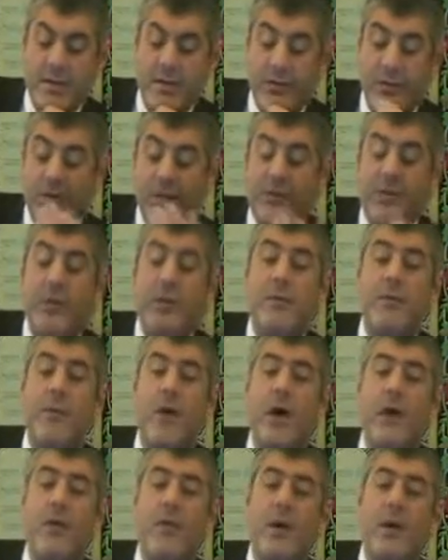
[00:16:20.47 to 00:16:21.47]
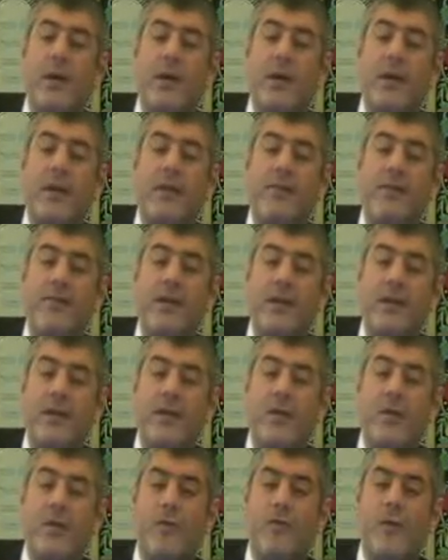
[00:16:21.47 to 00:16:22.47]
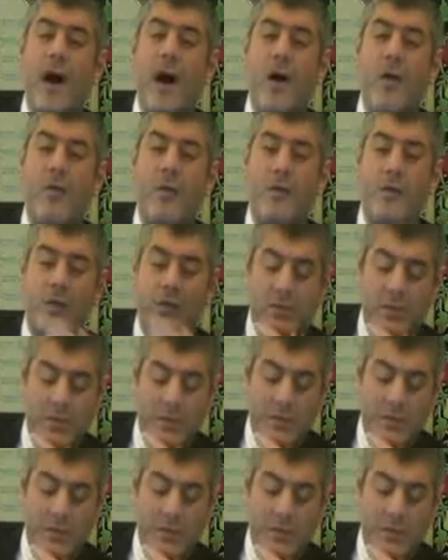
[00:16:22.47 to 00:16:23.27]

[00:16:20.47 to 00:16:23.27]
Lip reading: So he told him, why you want to cancel your vow?